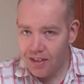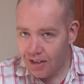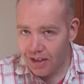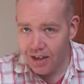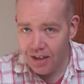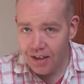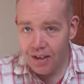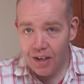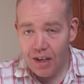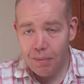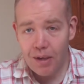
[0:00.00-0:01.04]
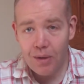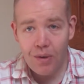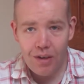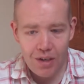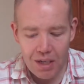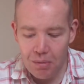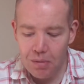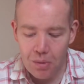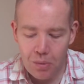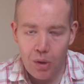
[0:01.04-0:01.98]
I've been quite lucky
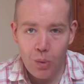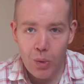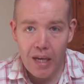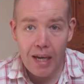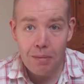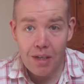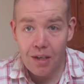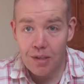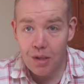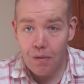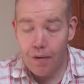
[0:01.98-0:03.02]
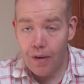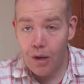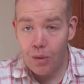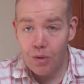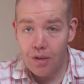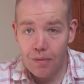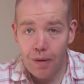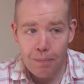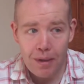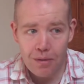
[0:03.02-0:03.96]
with all the games and consoles that I've owned.
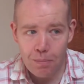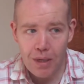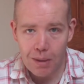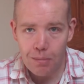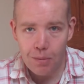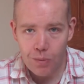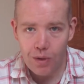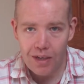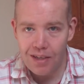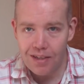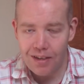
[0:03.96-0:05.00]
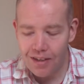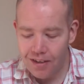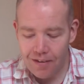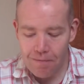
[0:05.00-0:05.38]
I've been able to pick them up quite easily.